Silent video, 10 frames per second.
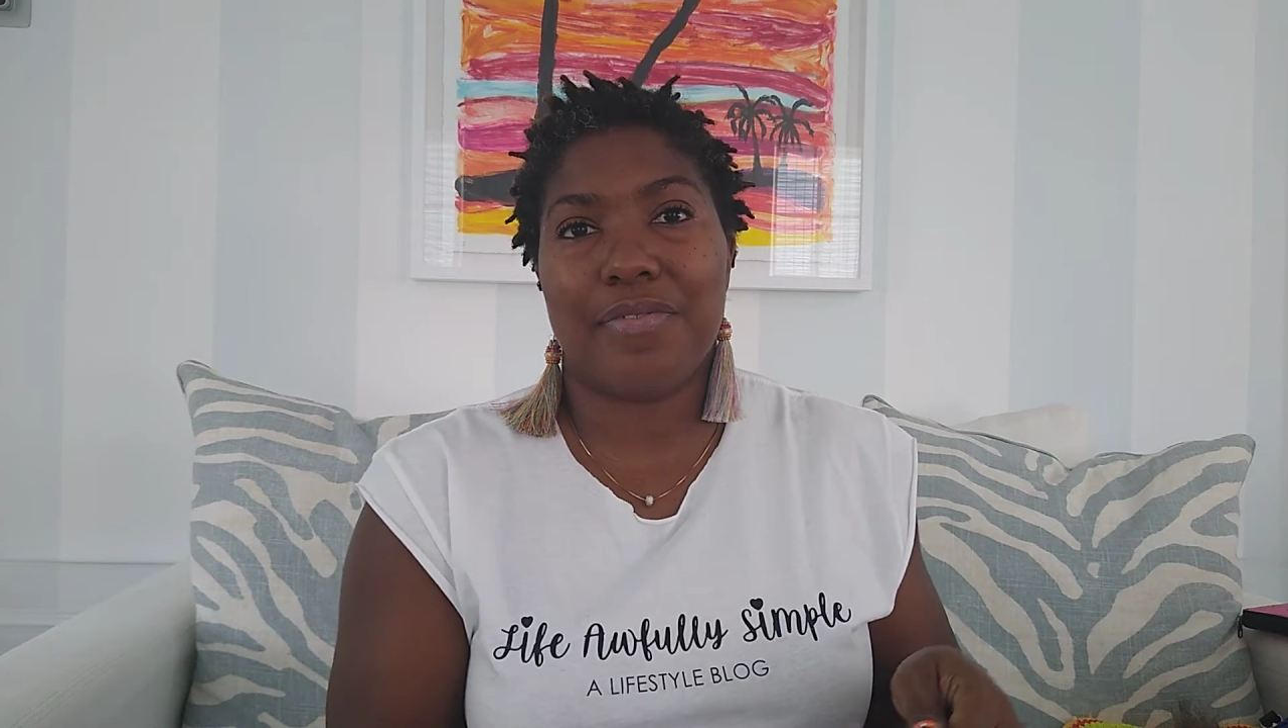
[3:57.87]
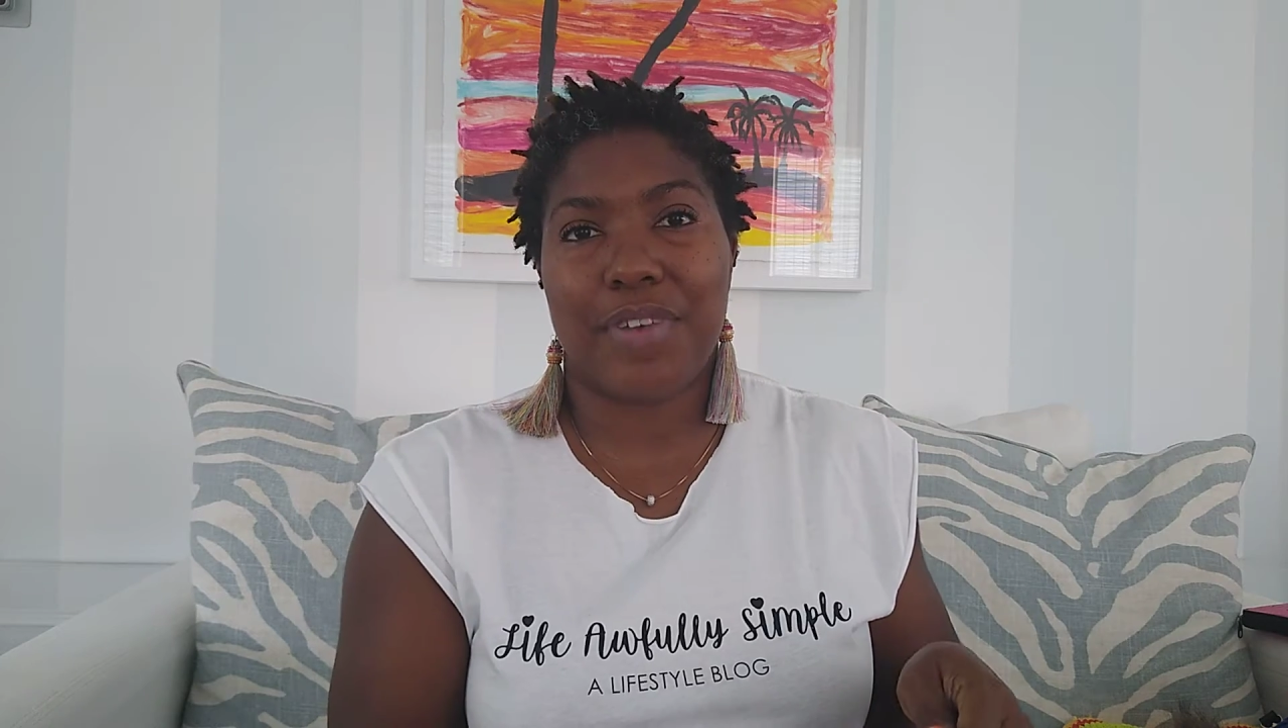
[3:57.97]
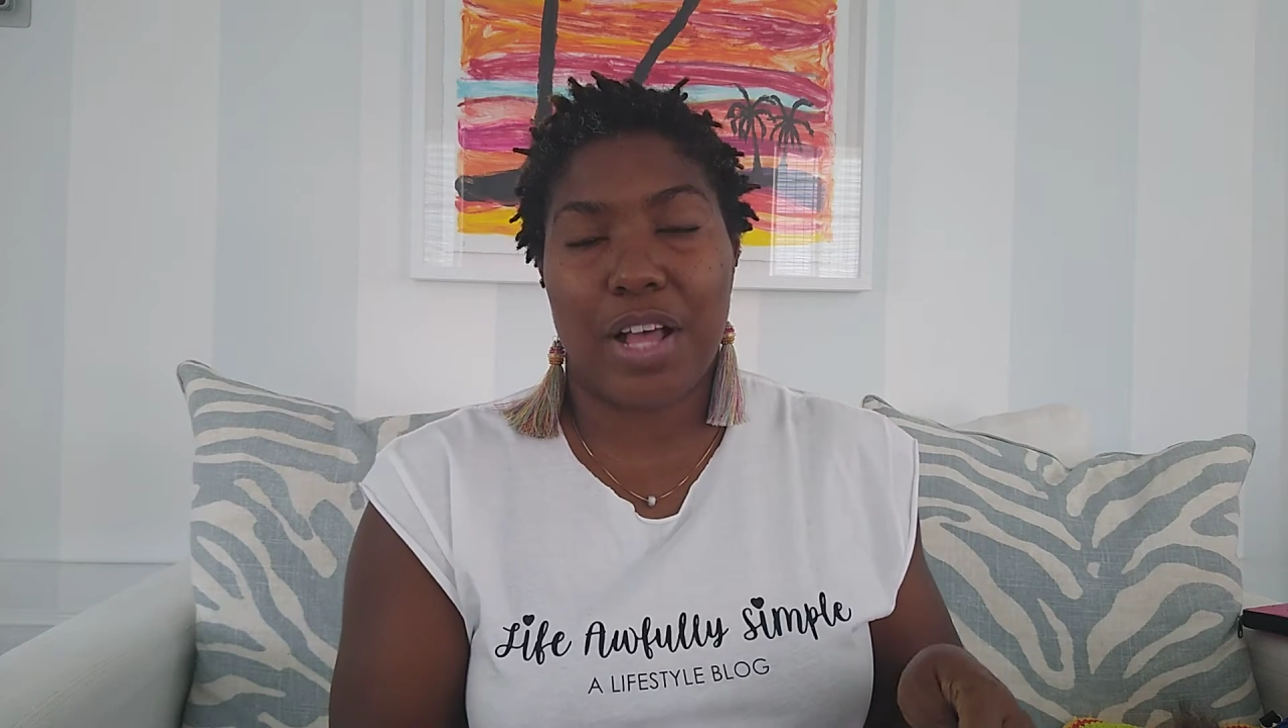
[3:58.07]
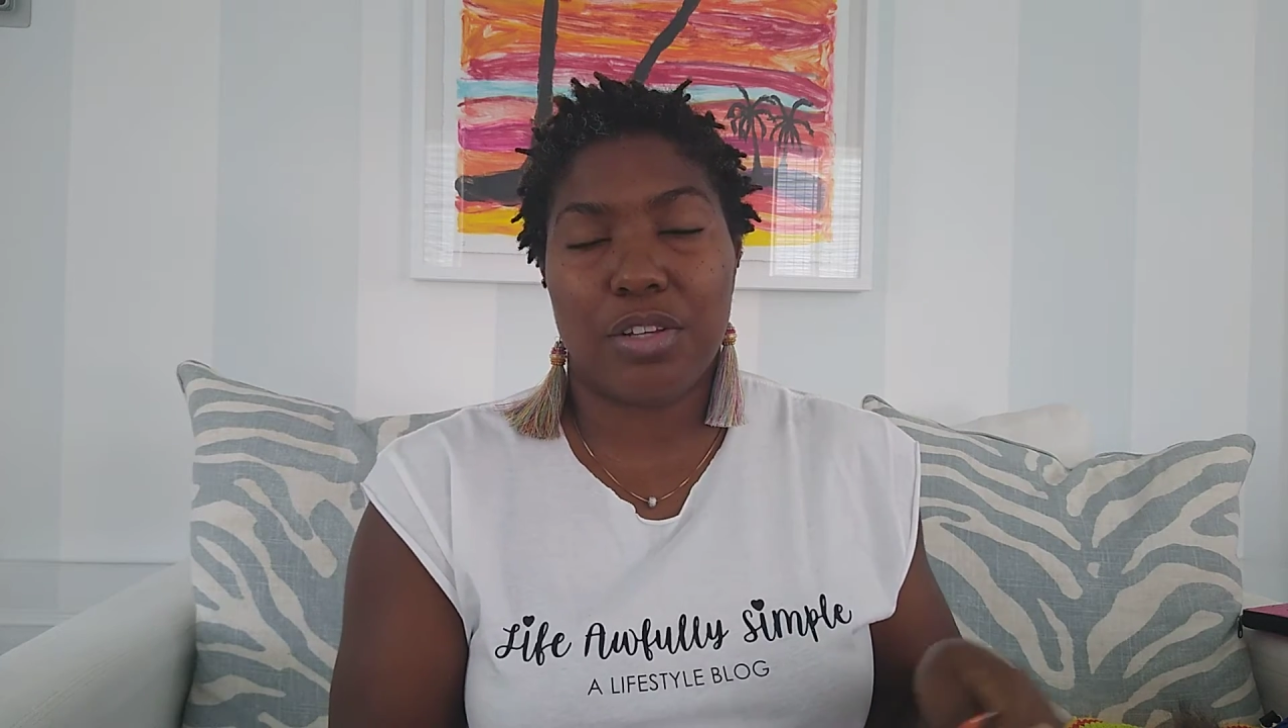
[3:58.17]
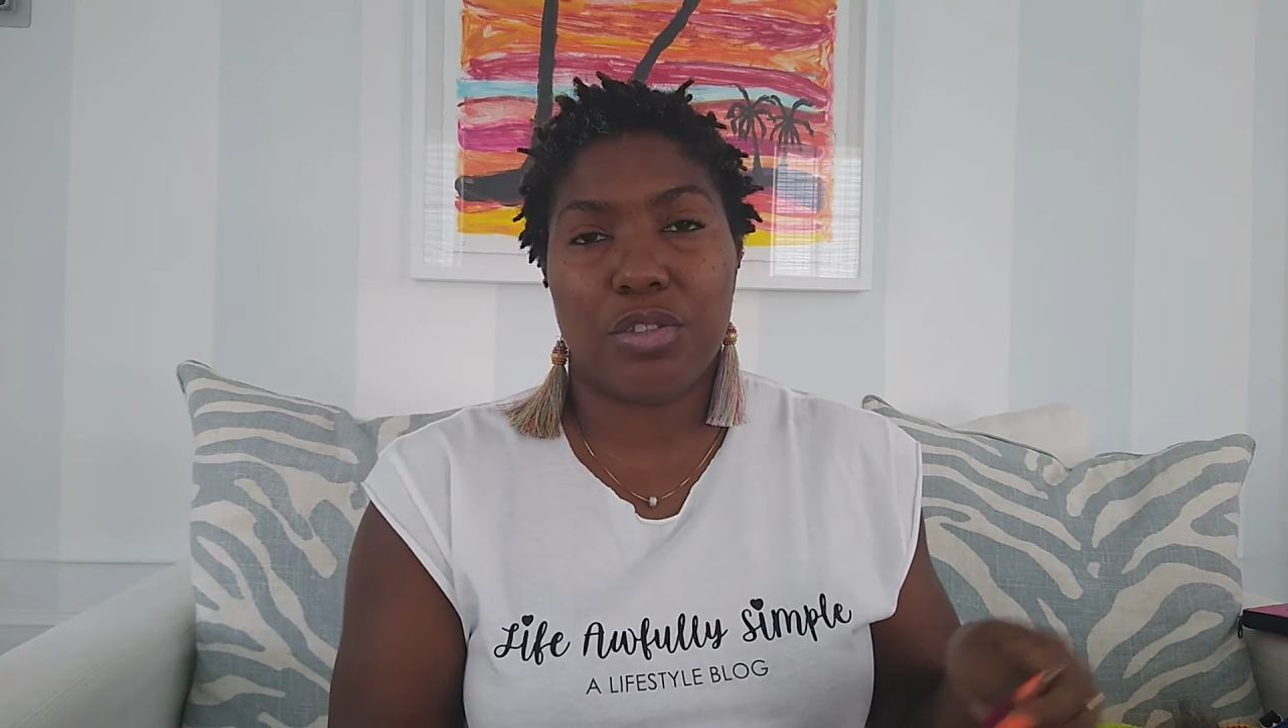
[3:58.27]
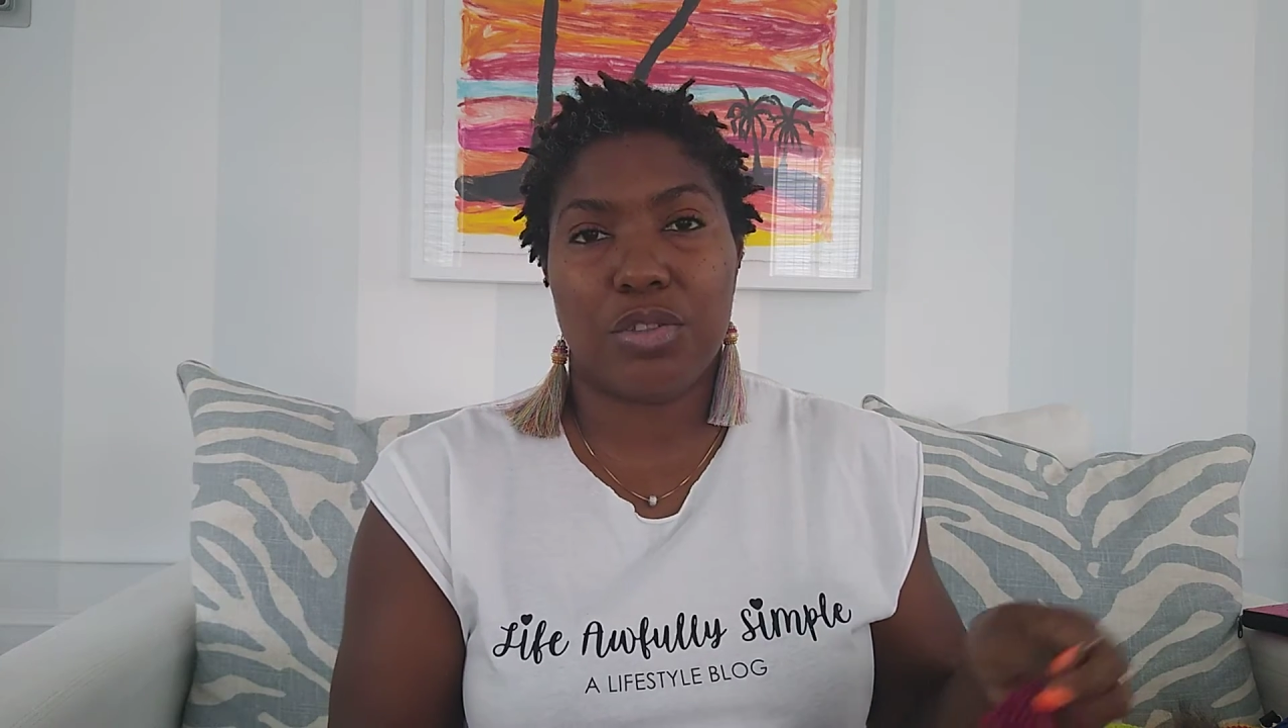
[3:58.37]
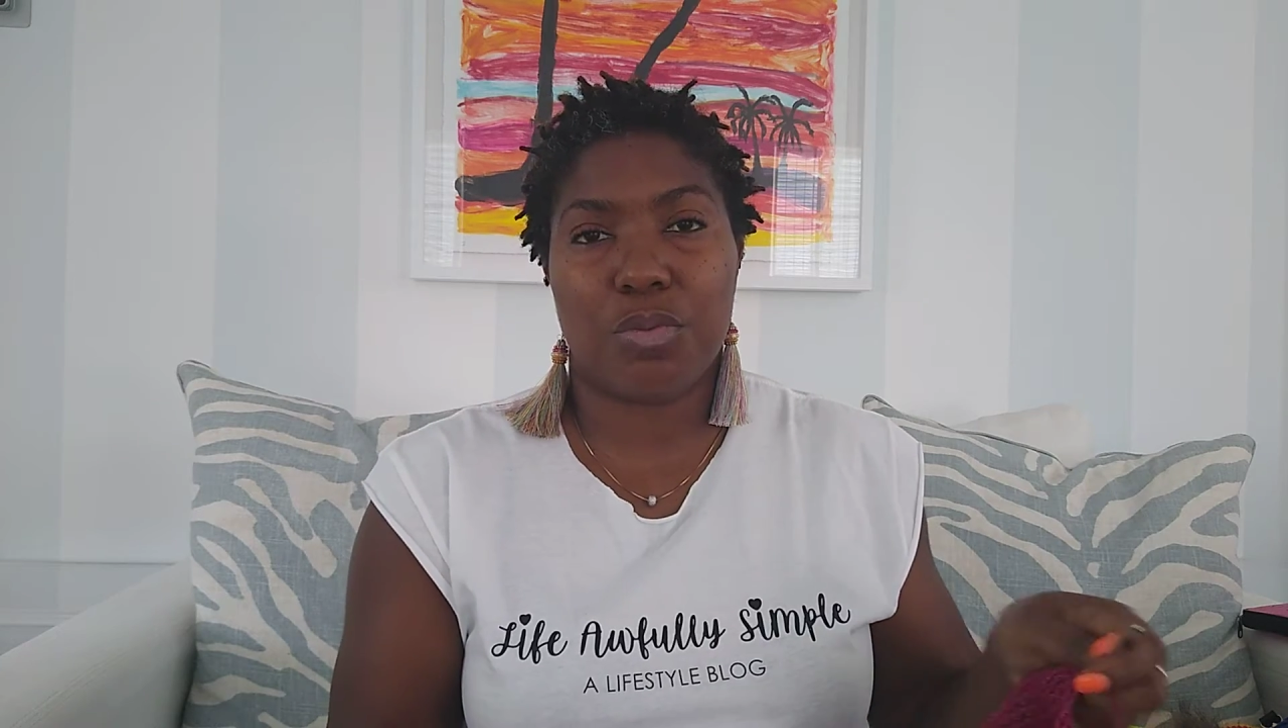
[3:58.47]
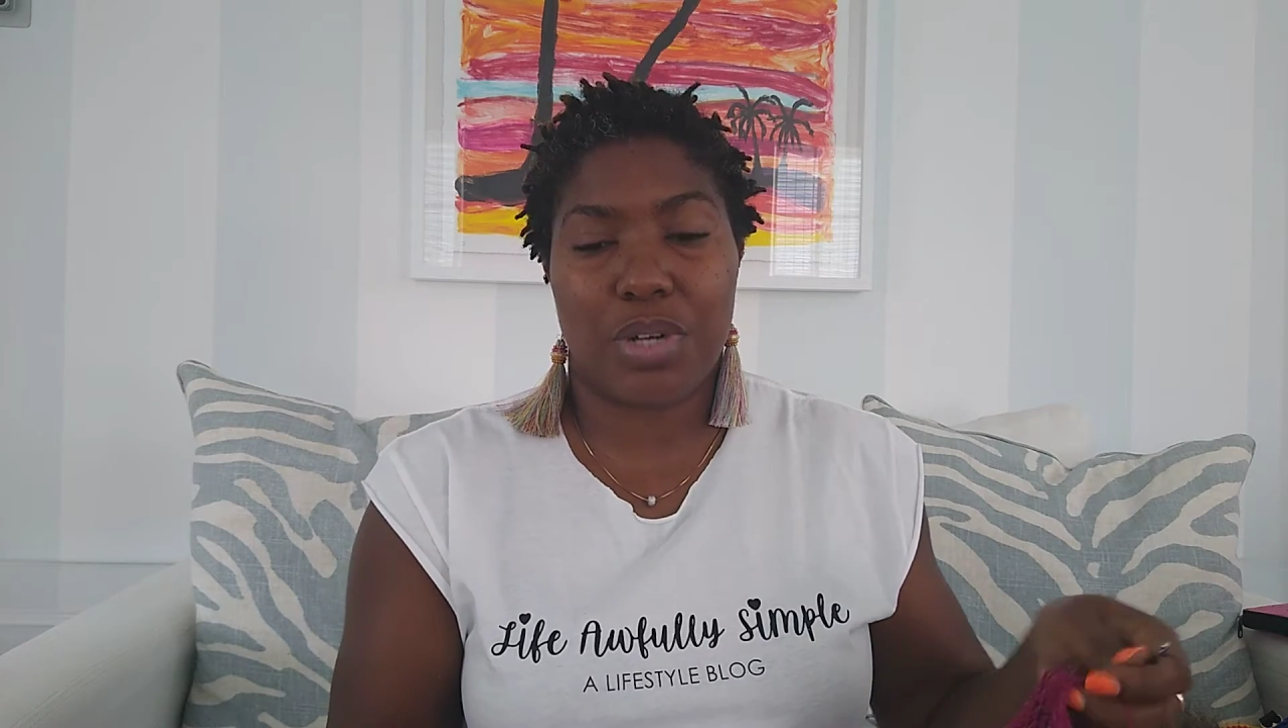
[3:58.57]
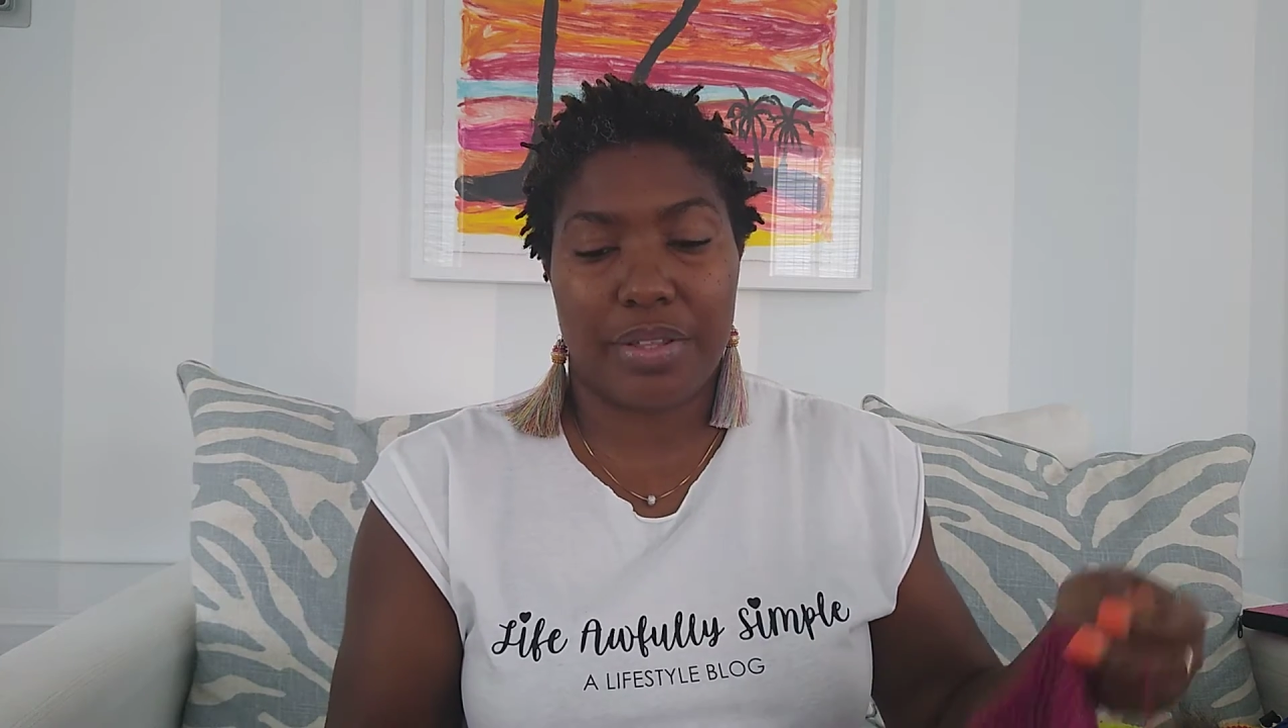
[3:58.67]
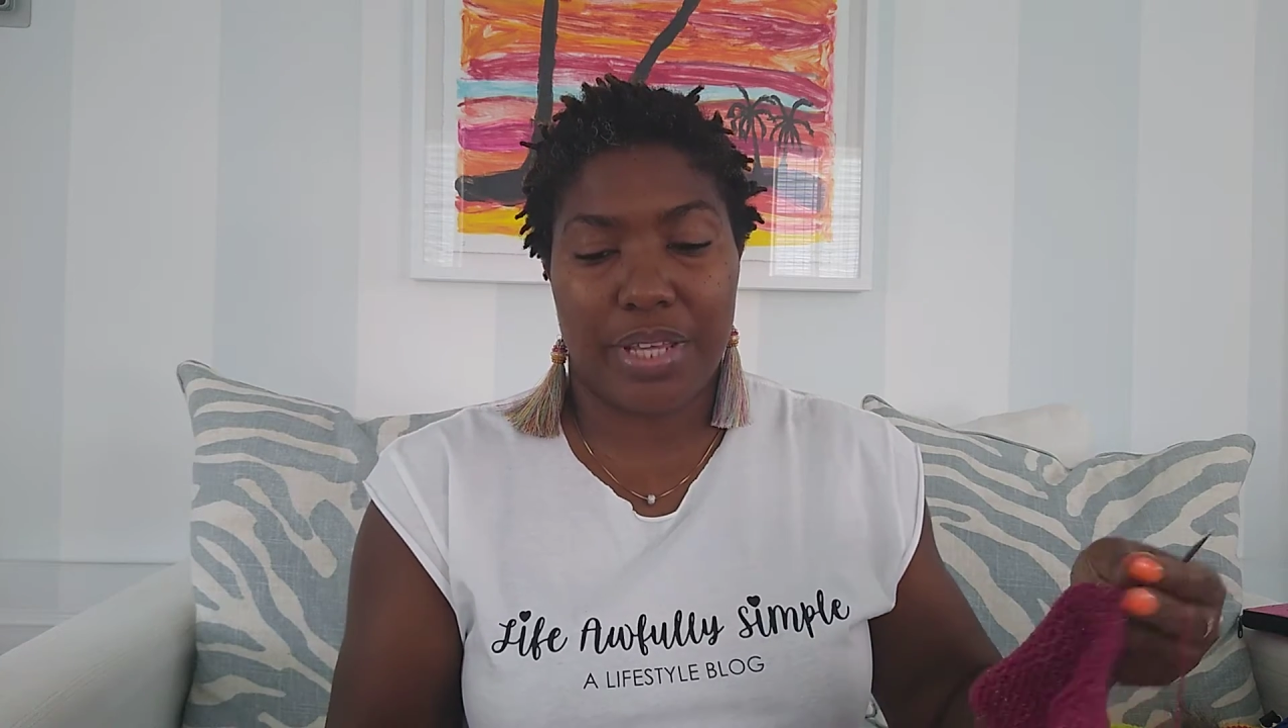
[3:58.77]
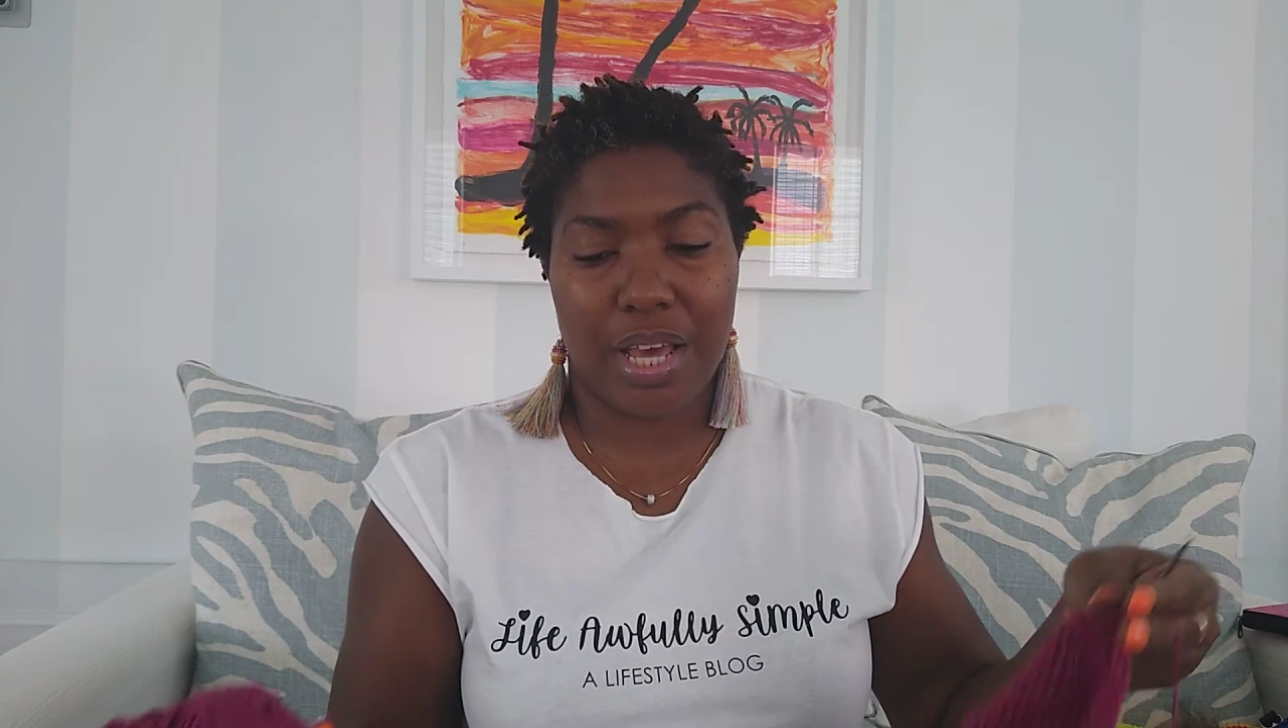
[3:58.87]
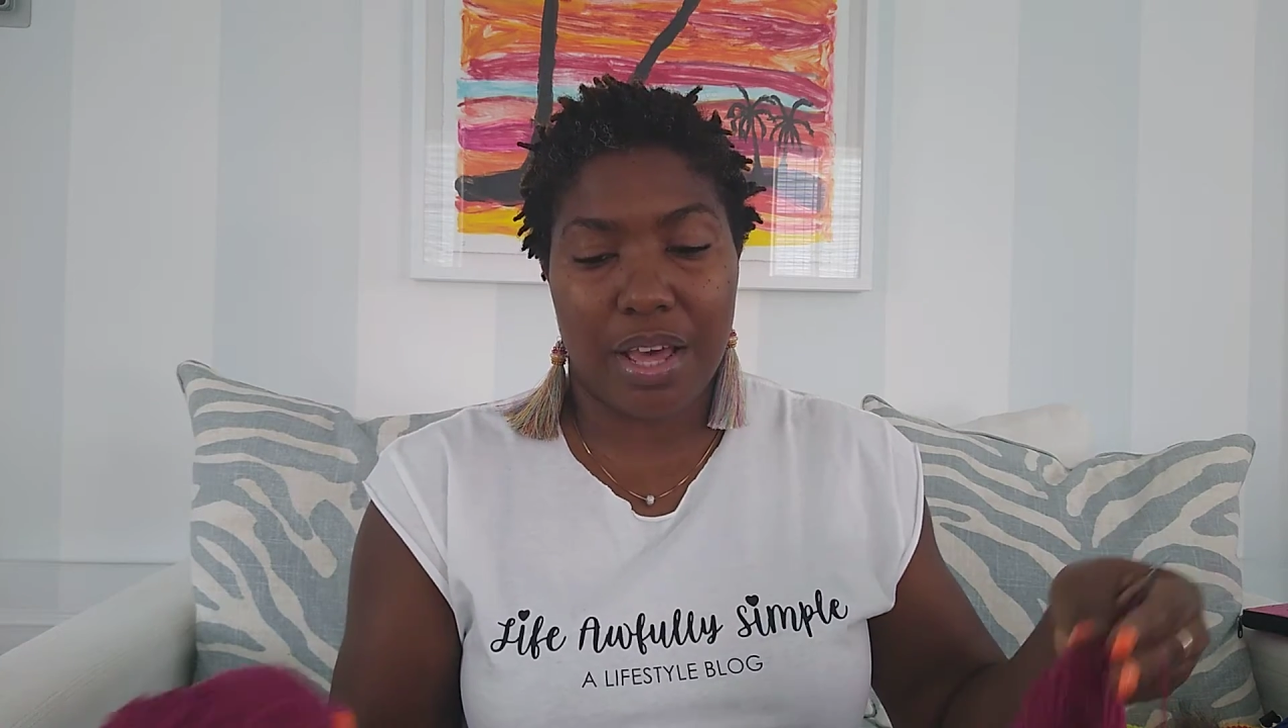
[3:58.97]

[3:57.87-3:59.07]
followed one of the